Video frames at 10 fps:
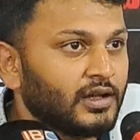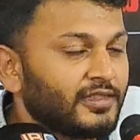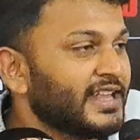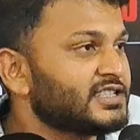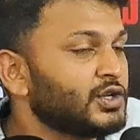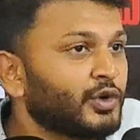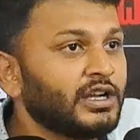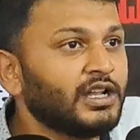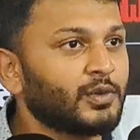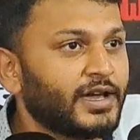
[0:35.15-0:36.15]
That's the
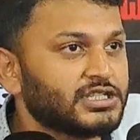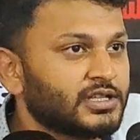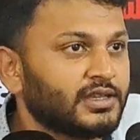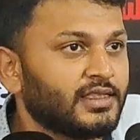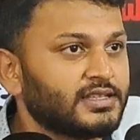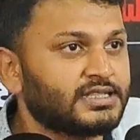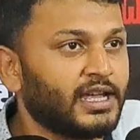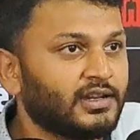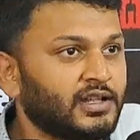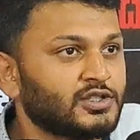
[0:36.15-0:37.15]
only question that the
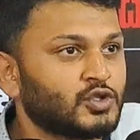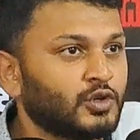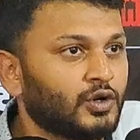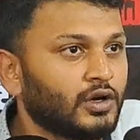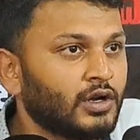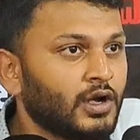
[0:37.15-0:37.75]
state needs to know.